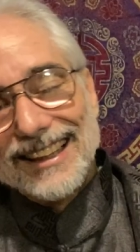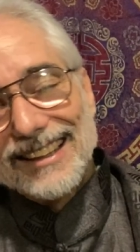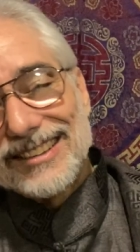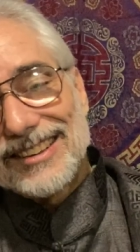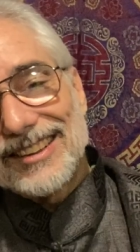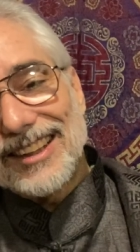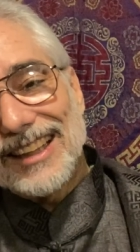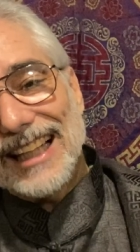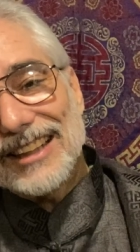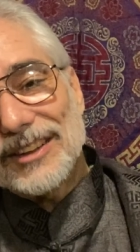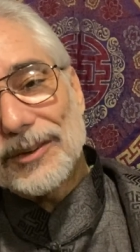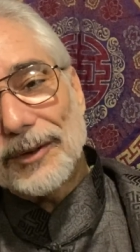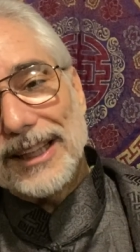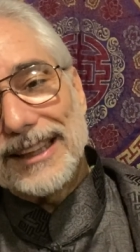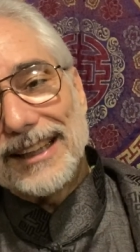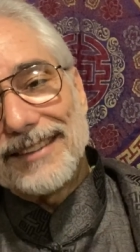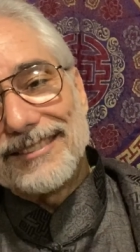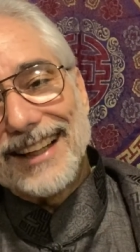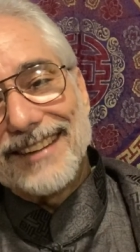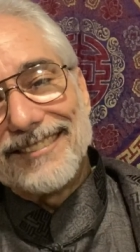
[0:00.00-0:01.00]
So that's why
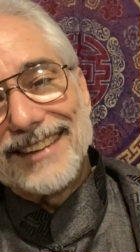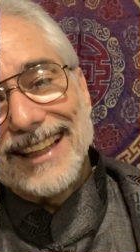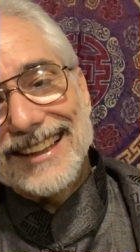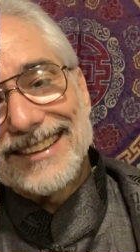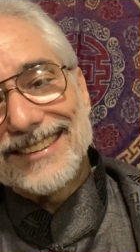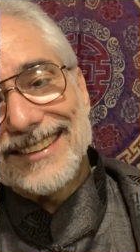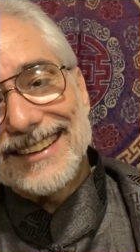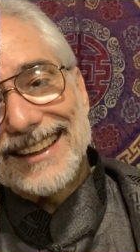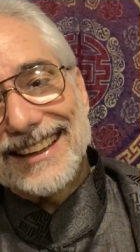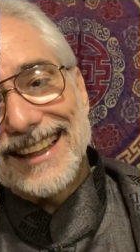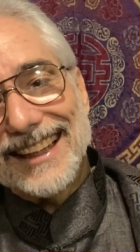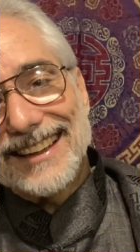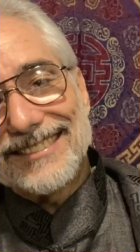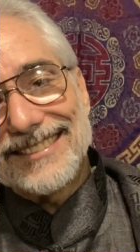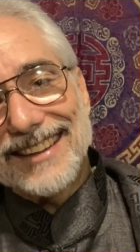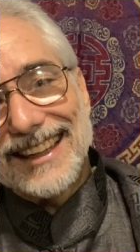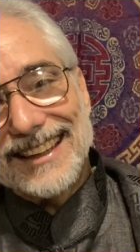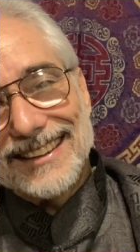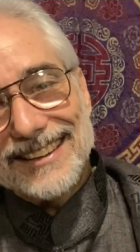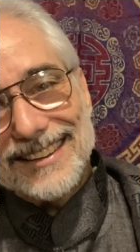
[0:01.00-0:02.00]
I'm actually kind of
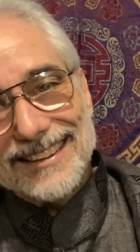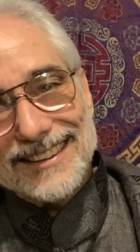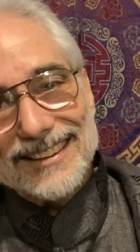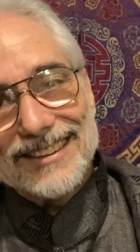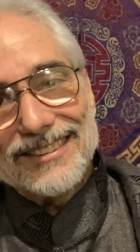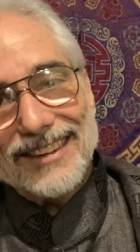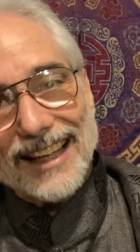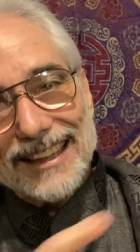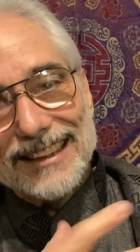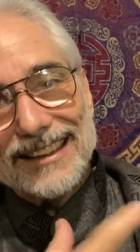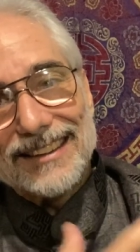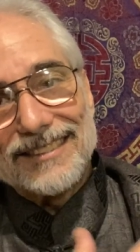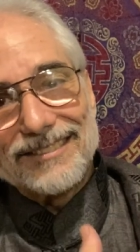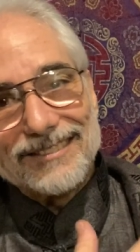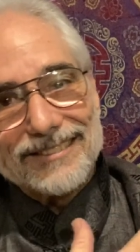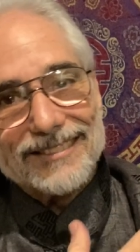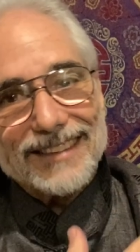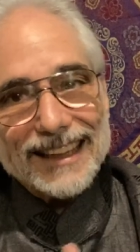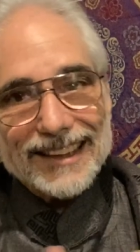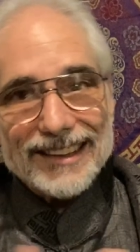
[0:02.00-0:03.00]
like trying to,
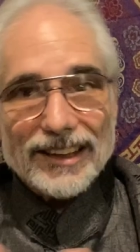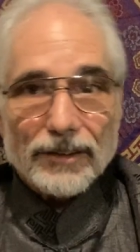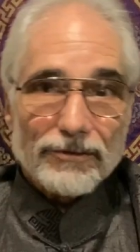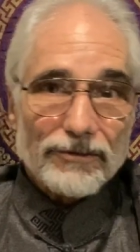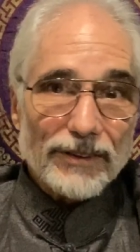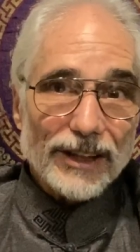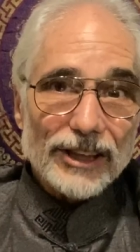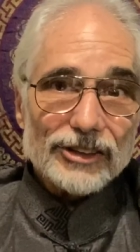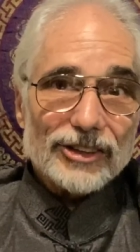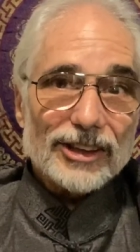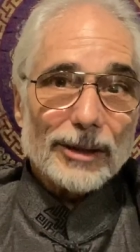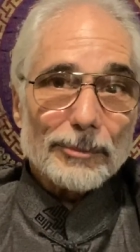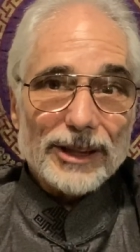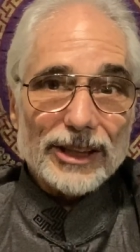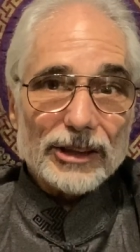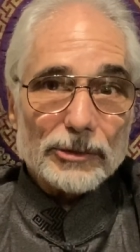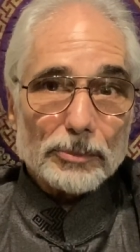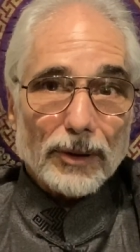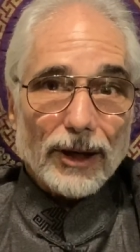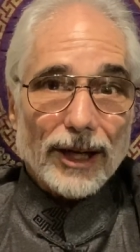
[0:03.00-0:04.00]
like I said, finish some of
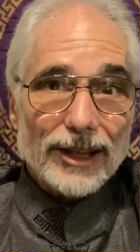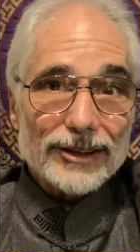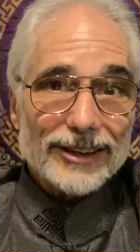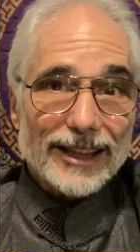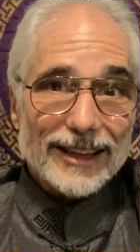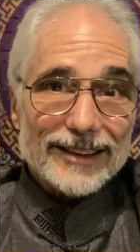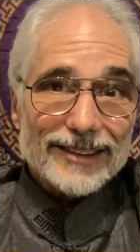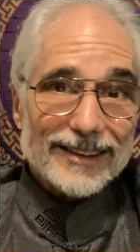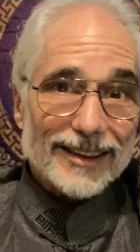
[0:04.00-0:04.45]
these projects.